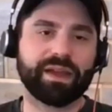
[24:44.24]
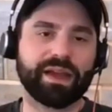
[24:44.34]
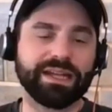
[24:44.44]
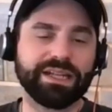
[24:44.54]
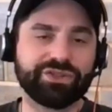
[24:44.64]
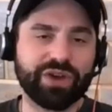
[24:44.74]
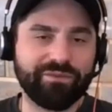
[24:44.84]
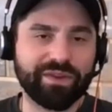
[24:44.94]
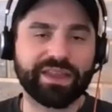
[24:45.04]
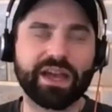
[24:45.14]
Any
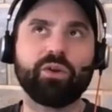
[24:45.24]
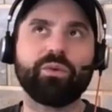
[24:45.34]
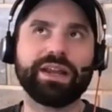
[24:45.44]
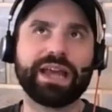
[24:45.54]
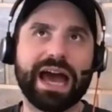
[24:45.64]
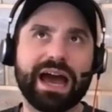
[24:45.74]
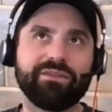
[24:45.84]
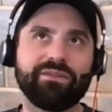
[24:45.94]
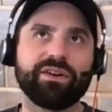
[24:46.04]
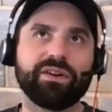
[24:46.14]
traffic they already
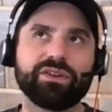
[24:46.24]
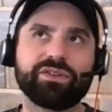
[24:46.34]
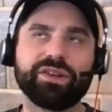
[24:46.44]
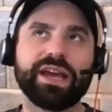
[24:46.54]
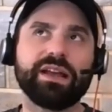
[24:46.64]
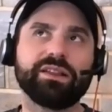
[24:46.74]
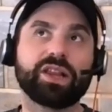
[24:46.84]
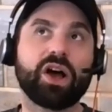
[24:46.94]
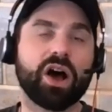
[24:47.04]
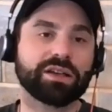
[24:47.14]
have could get
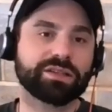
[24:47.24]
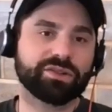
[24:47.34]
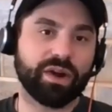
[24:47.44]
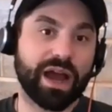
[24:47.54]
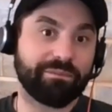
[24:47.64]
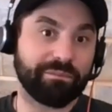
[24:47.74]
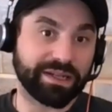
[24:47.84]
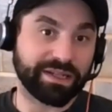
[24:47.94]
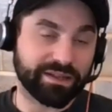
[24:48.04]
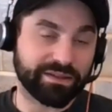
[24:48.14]
lost or have,
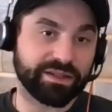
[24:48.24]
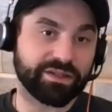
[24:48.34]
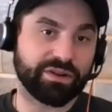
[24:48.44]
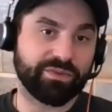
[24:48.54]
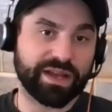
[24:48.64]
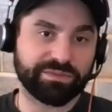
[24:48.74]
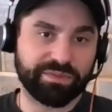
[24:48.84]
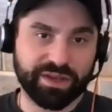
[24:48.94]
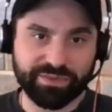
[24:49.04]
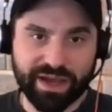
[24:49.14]
might get you know erased
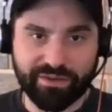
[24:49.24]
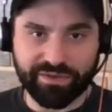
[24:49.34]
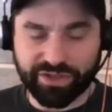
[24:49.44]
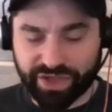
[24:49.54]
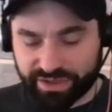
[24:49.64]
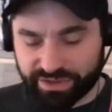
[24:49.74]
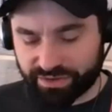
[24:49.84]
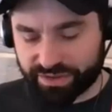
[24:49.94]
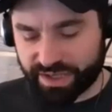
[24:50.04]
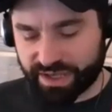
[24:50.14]
because we have to change
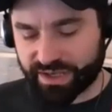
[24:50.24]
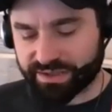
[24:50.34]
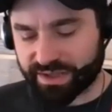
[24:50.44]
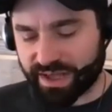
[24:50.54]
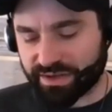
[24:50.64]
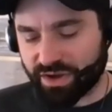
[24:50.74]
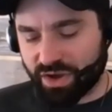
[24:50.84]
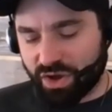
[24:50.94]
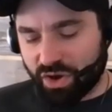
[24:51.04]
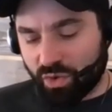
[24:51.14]
those things and then
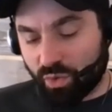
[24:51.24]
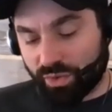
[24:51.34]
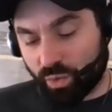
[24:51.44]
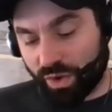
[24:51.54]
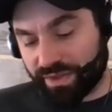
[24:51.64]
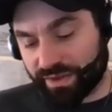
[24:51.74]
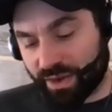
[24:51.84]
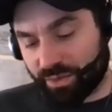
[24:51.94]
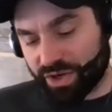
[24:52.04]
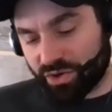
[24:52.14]
one thing
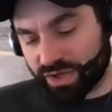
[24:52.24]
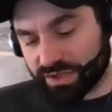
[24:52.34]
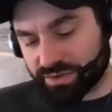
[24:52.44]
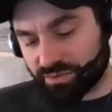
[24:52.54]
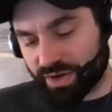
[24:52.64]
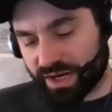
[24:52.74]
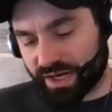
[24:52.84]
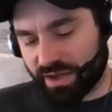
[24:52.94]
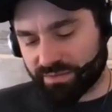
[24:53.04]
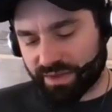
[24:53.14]
that we know doesn't work
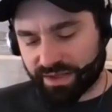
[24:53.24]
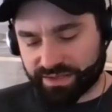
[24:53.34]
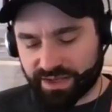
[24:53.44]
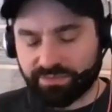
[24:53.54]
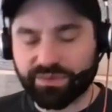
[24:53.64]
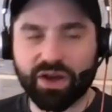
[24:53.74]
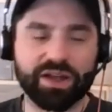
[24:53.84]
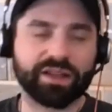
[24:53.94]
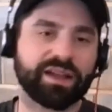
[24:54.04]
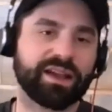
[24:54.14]
and I, listen i'm
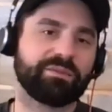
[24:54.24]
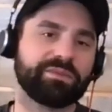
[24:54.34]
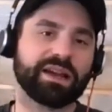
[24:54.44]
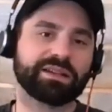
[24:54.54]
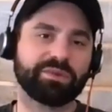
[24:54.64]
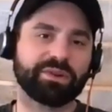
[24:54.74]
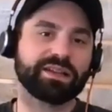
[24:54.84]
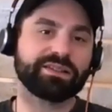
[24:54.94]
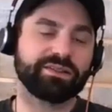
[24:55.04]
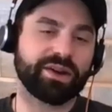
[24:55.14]
talking like i'm an expert in
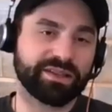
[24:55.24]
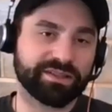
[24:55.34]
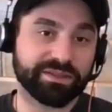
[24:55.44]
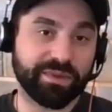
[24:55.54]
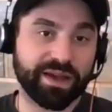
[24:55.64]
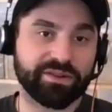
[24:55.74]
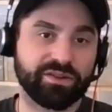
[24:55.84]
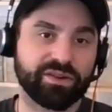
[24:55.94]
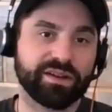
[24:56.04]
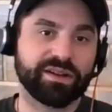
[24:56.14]
seo right this is
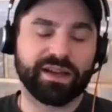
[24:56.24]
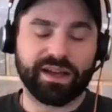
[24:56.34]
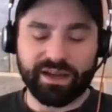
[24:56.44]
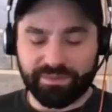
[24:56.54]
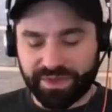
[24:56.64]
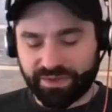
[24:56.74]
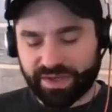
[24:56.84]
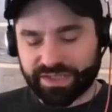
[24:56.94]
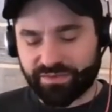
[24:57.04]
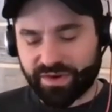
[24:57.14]
michael um, and the
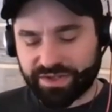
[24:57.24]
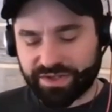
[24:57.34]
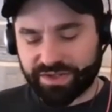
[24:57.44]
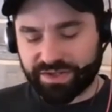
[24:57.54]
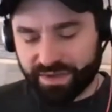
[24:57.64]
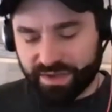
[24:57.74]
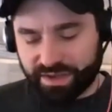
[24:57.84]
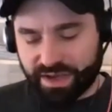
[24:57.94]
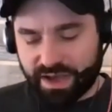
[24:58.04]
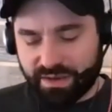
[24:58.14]
rest of our team
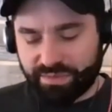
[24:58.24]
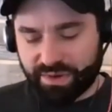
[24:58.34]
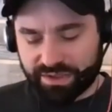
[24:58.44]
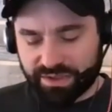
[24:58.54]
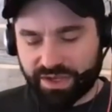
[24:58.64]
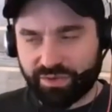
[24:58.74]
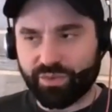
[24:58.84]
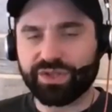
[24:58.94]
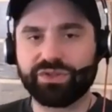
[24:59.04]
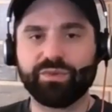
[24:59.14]
um, but
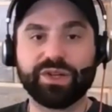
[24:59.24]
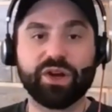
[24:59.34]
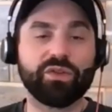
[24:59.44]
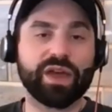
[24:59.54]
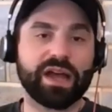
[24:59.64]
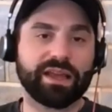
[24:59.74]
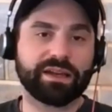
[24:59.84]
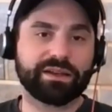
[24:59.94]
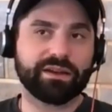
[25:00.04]
we do, we know that like